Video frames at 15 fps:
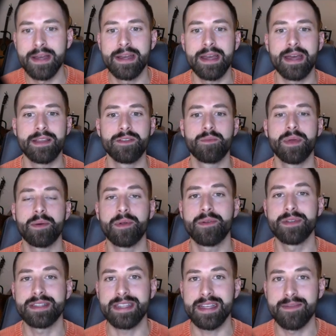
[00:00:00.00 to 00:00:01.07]
and you'll be able to
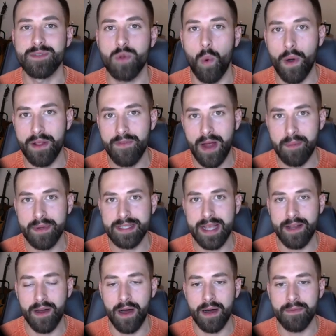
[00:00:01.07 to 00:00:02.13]
receive
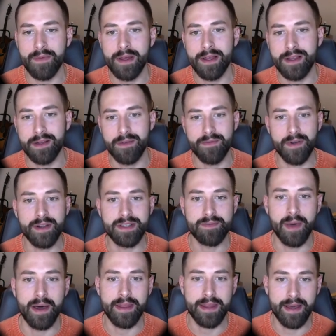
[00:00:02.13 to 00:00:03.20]
25% off your first
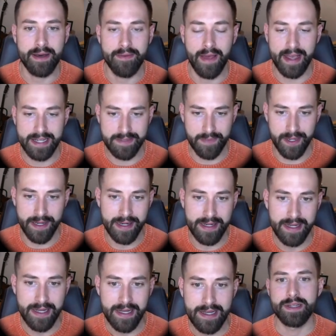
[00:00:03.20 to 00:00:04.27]
month of Expert.
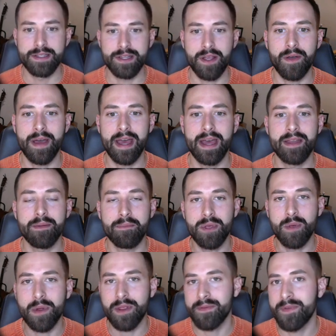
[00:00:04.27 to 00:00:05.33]
So go ahead, be
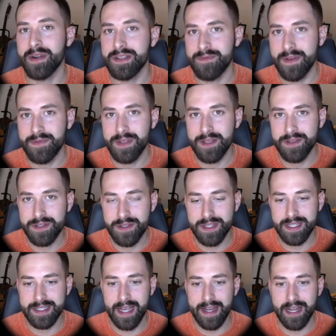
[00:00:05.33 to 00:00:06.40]
one of the first 50 users to
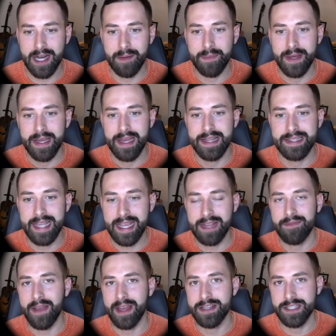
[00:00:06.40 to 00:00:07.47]
sign up and take
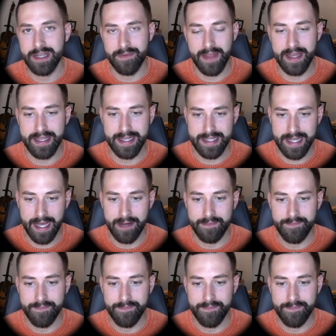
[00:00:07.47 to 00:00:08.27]
advantage of that discount.